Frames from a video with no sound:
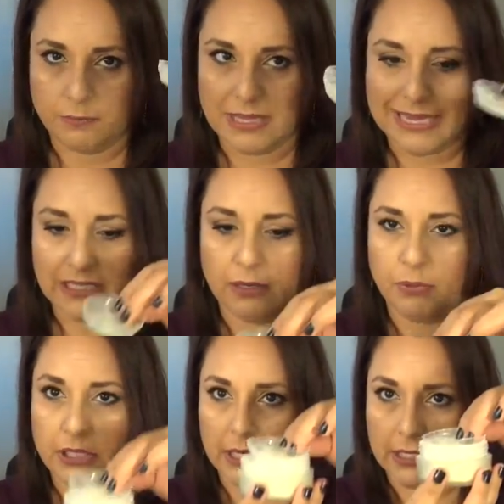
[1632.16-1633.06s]

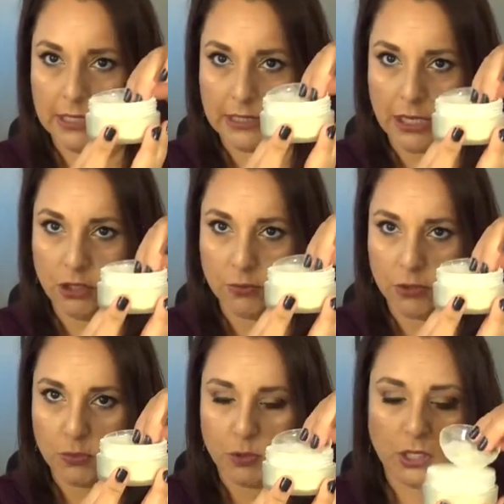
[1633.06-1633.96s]
plastic protectant that you're
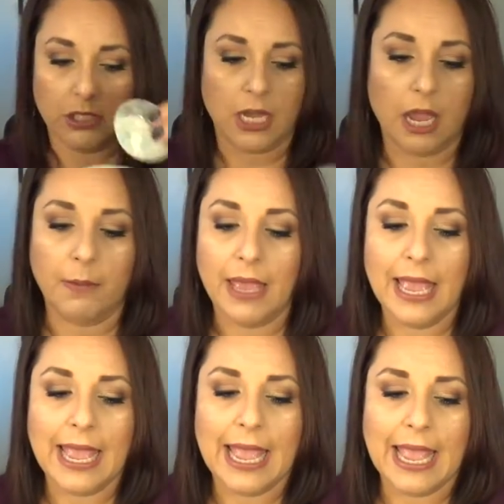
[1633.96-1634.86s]
supposed to put on top,
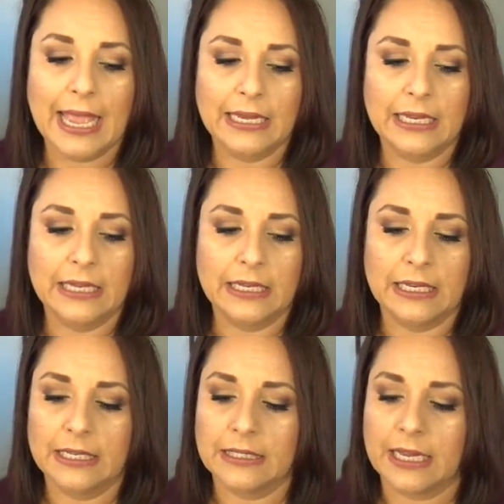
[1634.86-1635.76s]
and
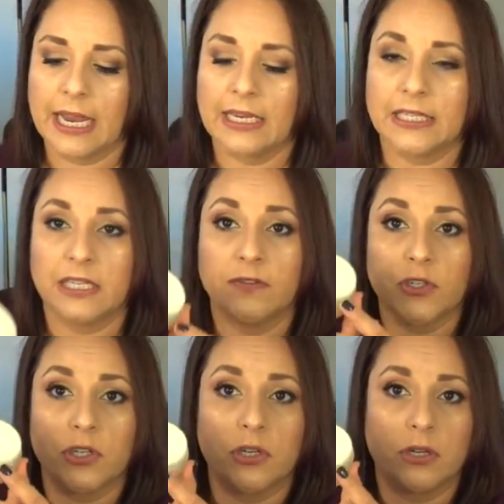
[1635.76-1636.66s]
it is a
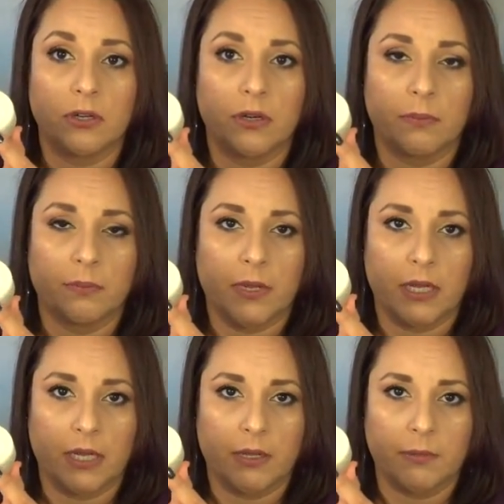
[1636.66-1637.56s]
sifter
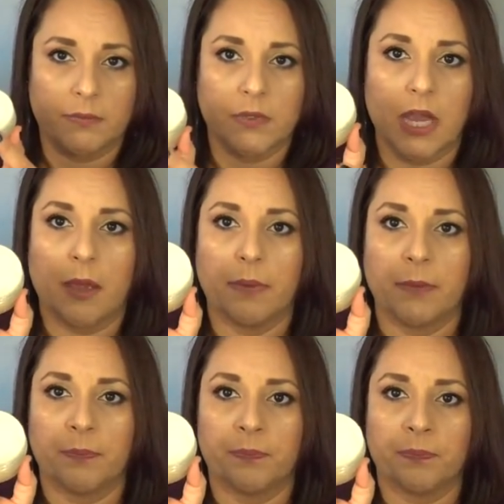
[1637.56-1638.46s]
top.
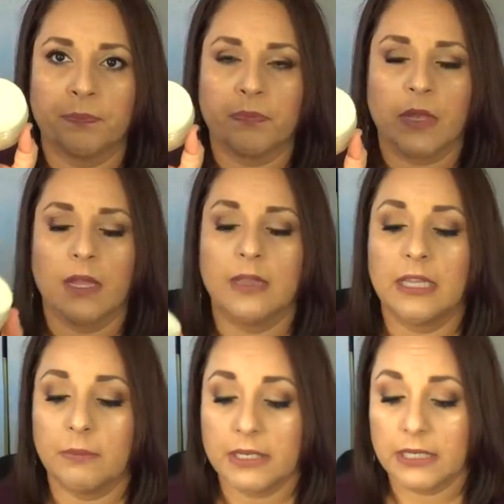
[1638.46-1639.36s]

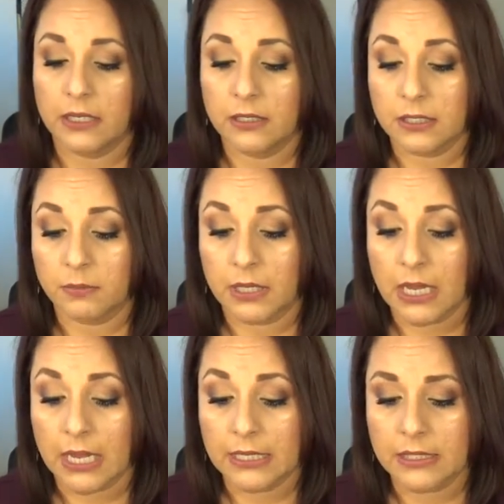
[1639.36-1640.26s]
Let me tell you
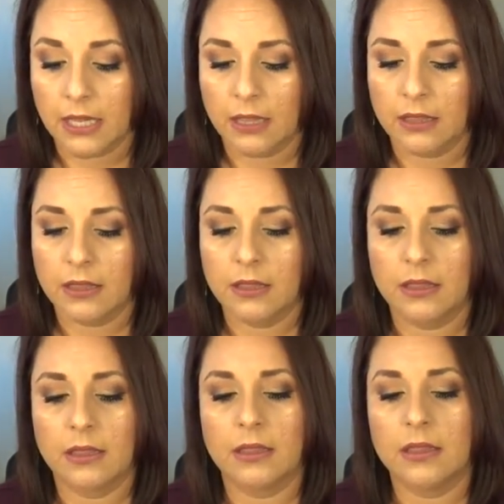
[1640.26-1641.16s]
something, guys.
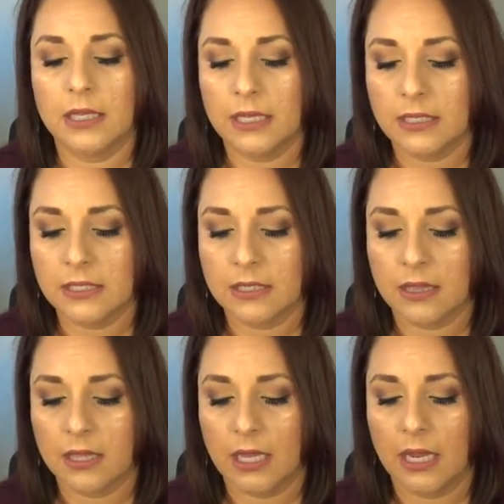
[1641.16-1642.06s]
This
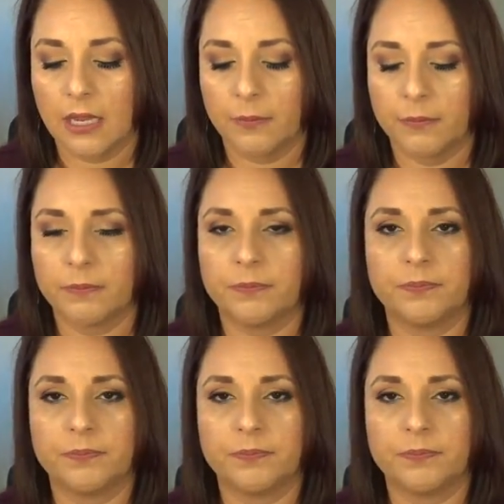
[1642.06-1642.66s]
thing